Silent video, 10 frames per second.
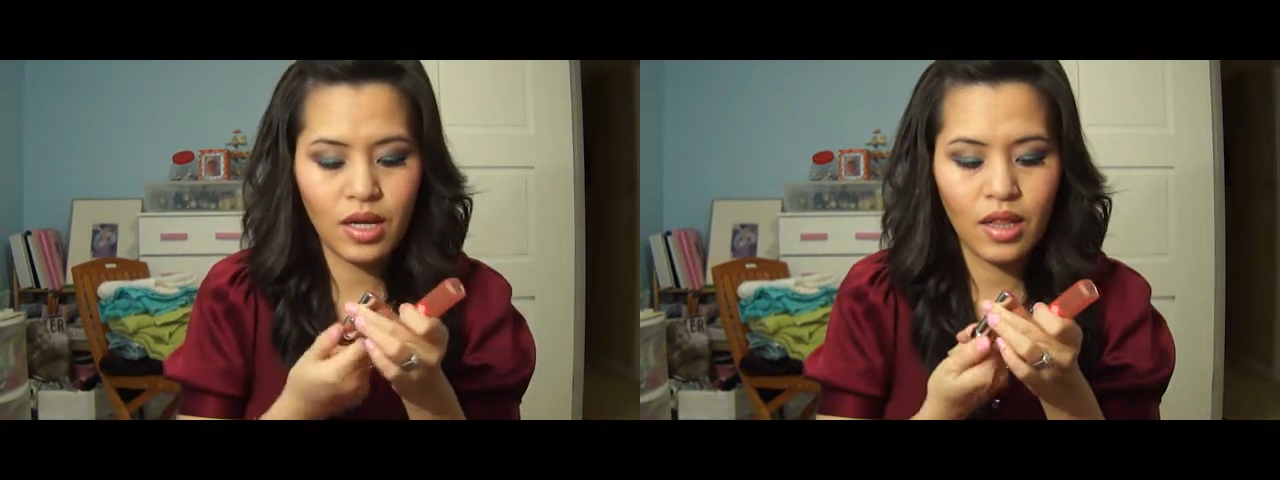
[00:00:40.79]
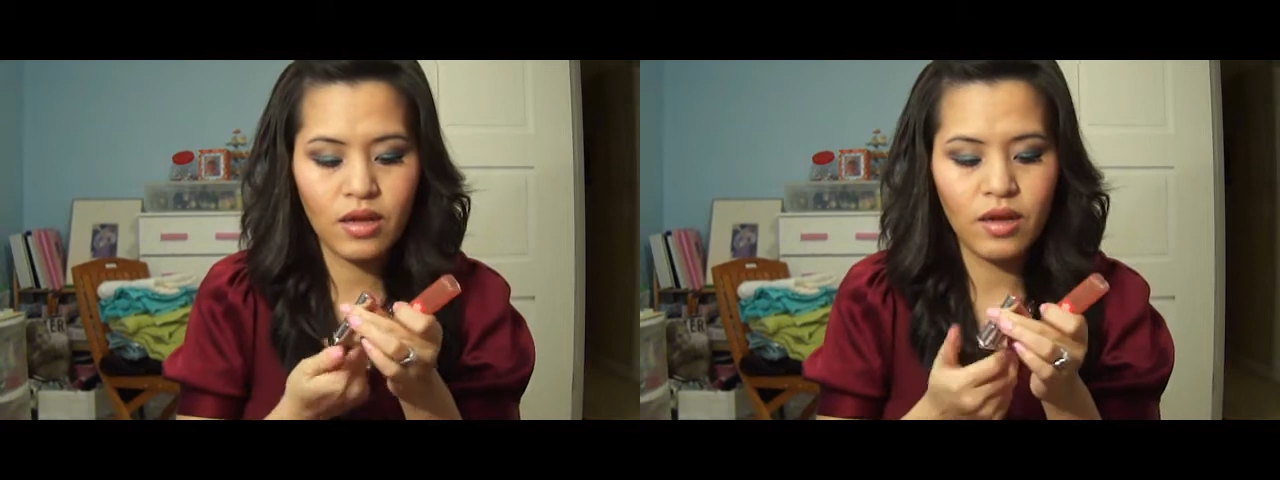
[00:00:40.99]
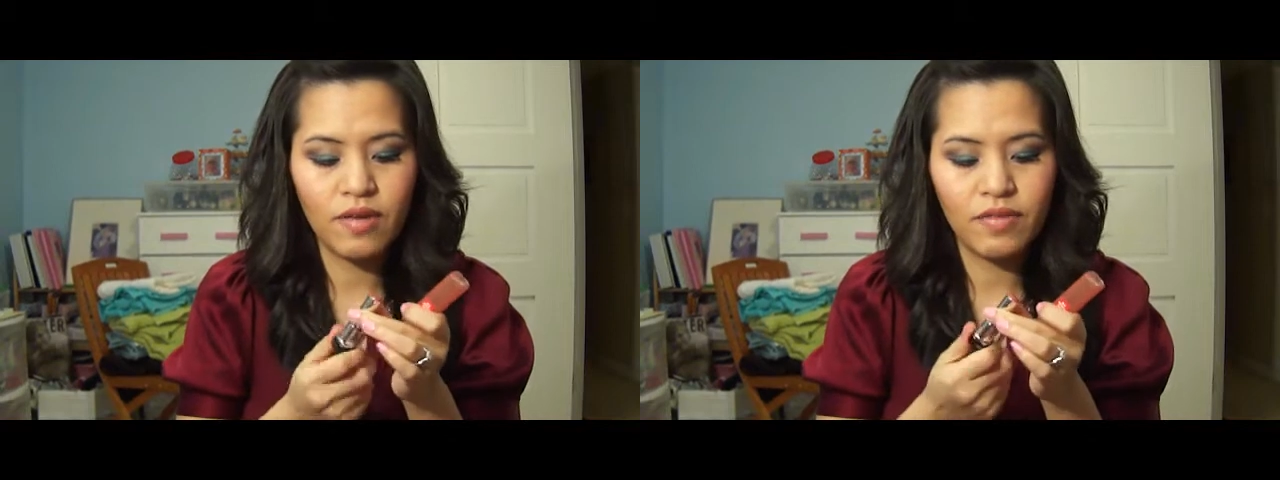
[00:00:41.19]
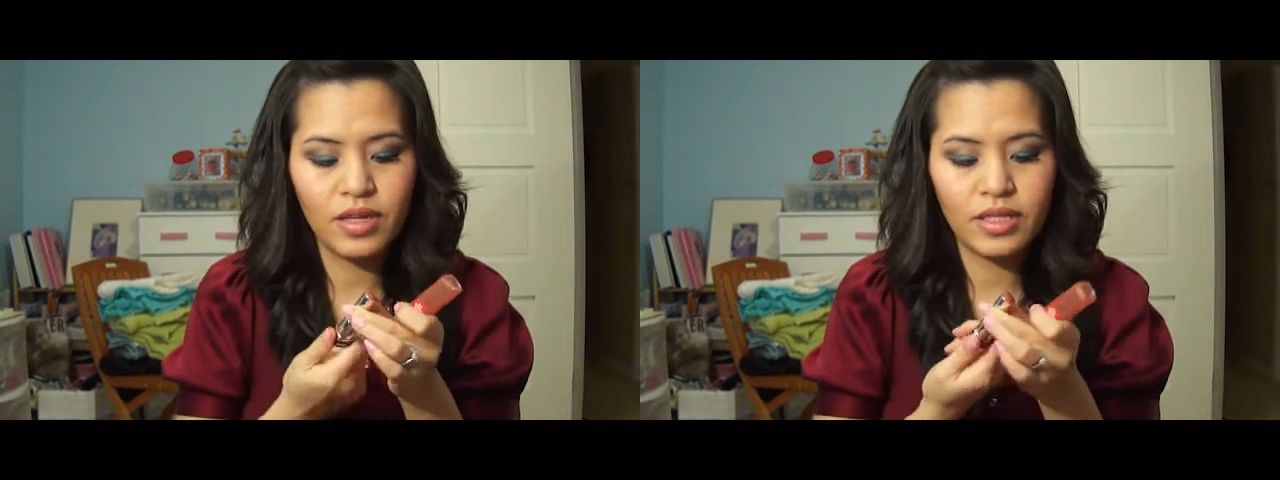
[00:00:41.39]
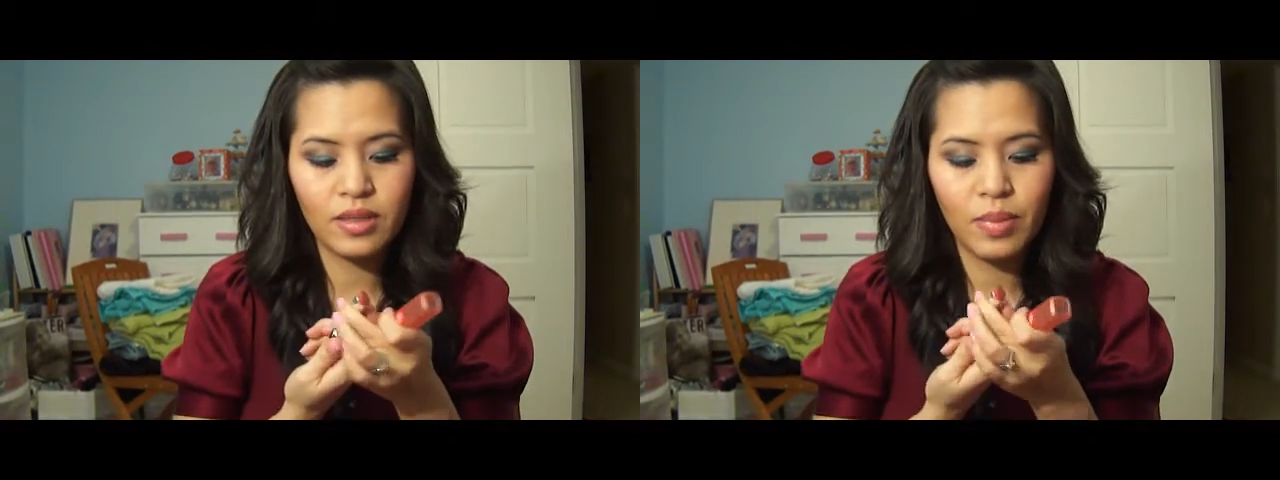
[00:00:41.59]
color if it
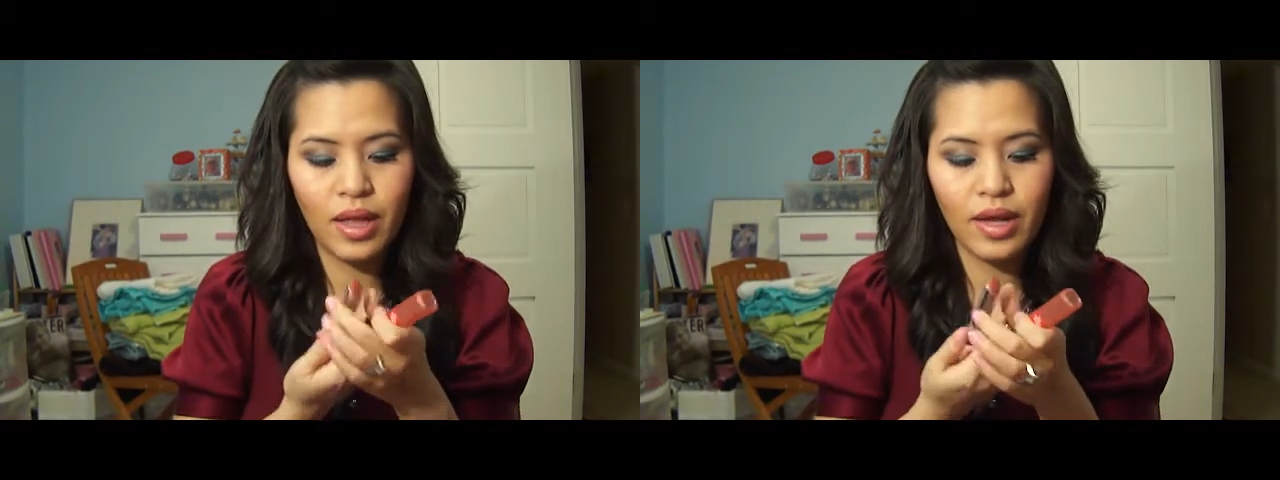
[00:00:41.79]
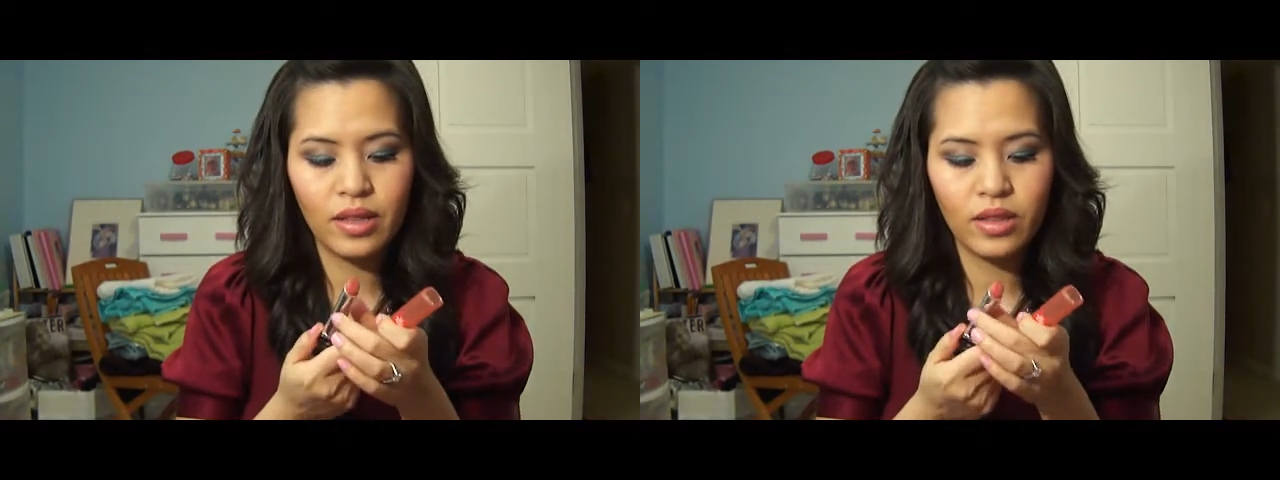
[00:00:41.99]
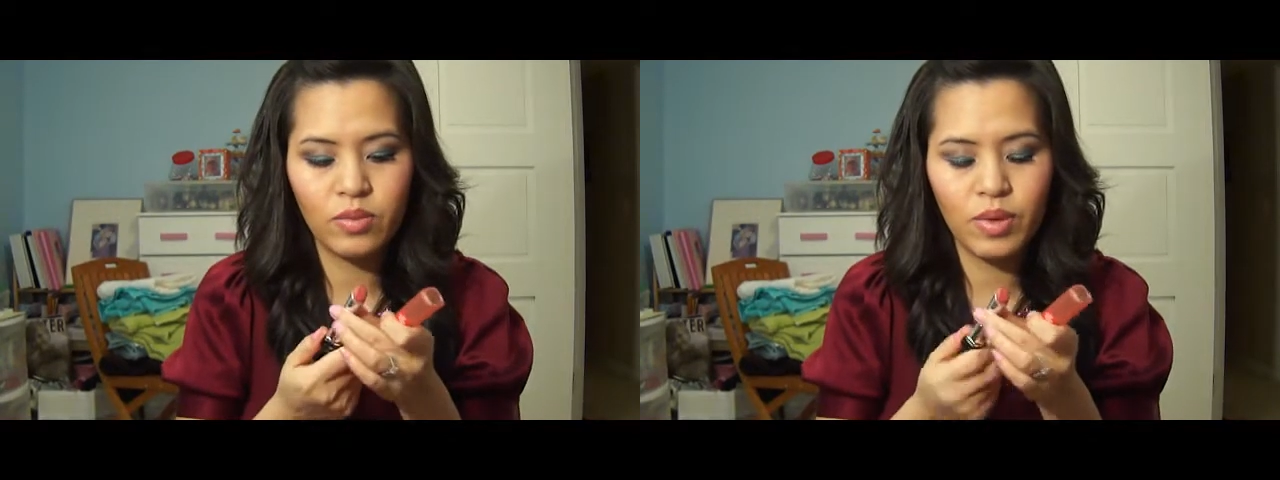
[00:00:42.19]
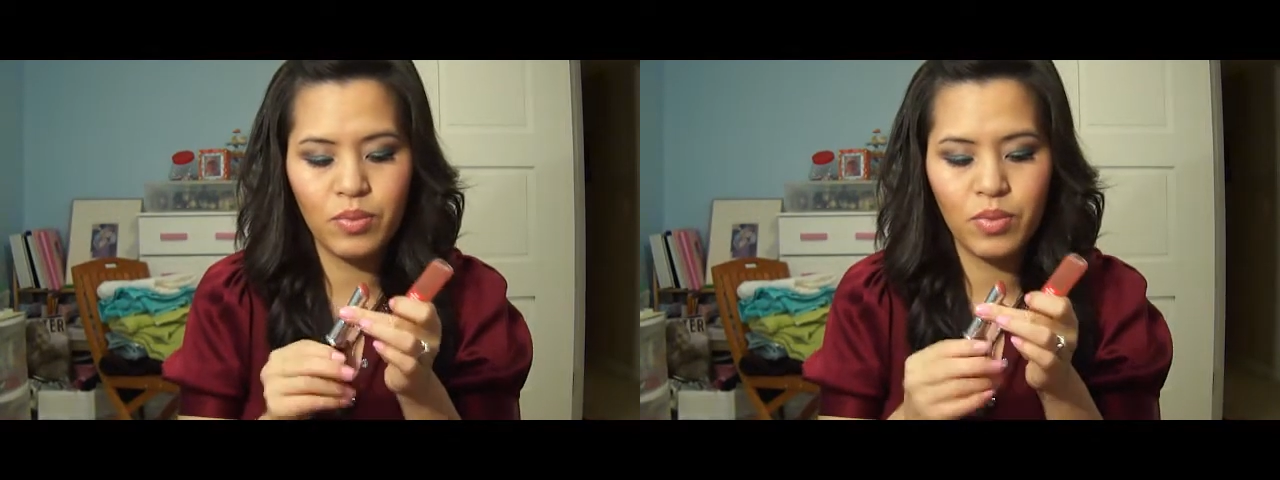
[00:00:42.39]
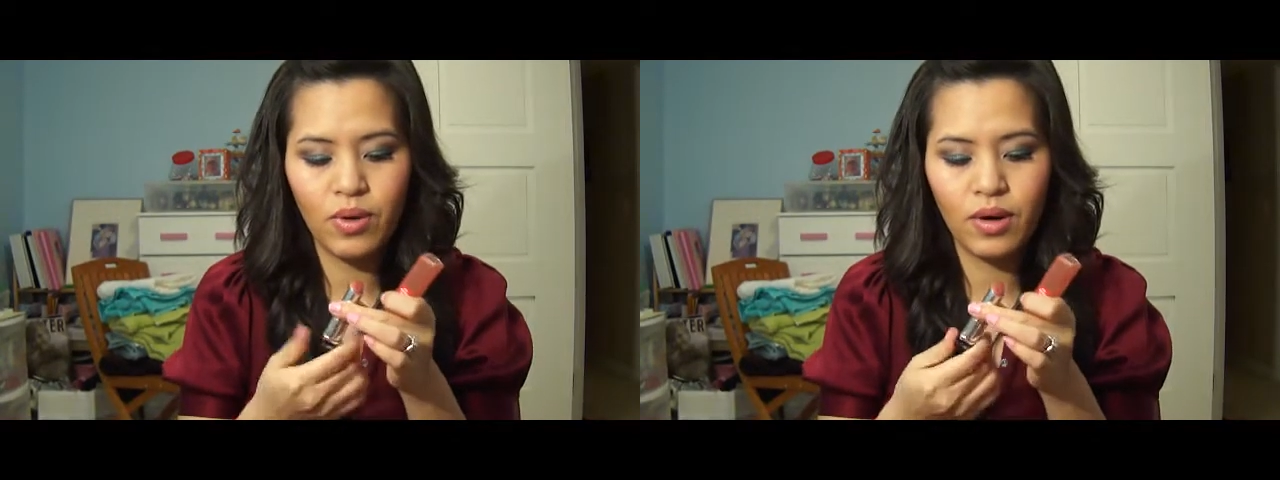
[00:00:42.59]
is applied a little bit
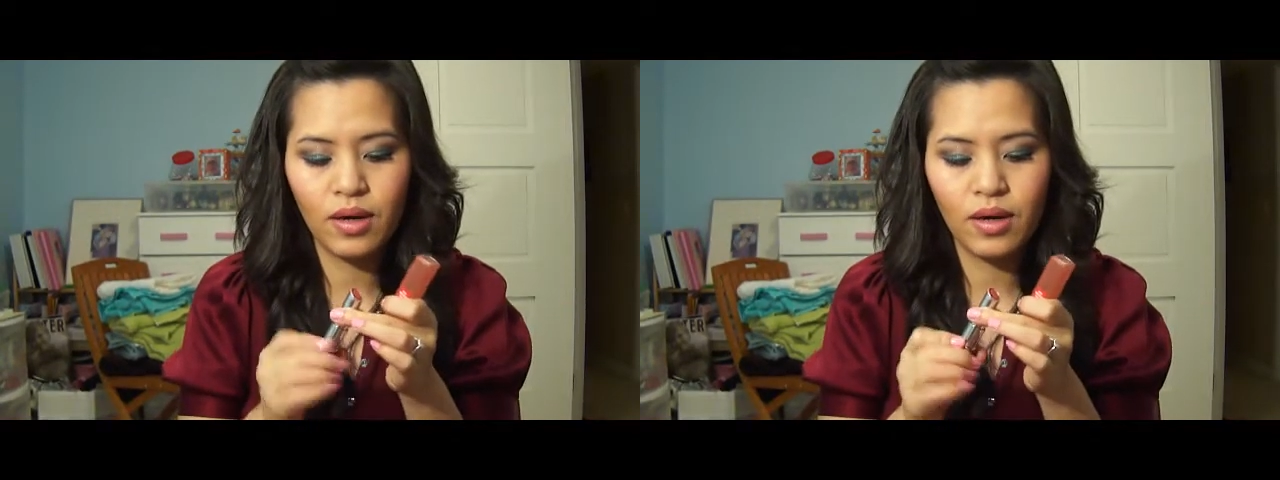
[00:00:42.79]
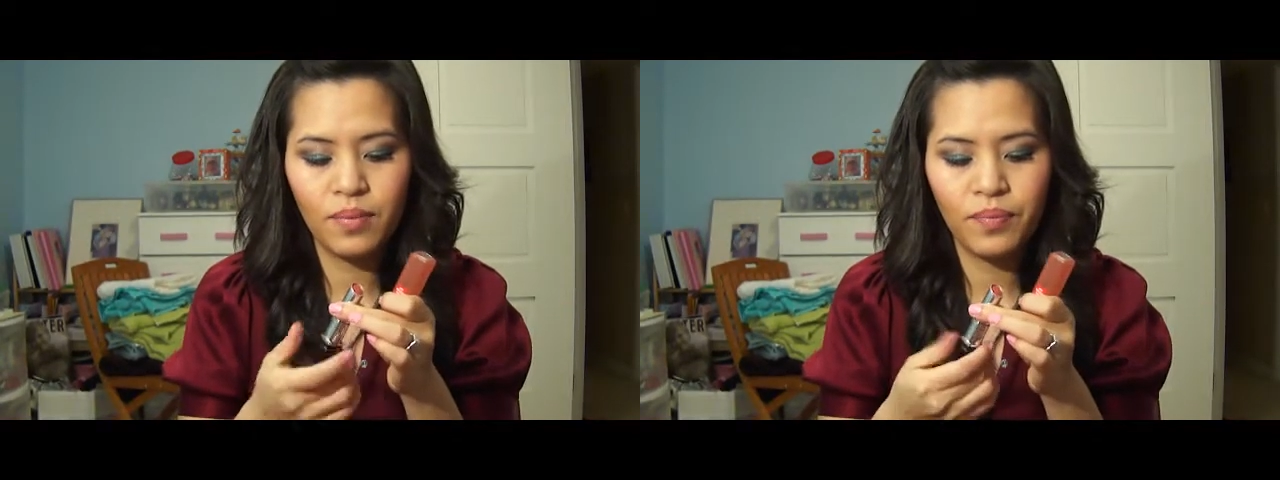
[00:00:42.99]
more.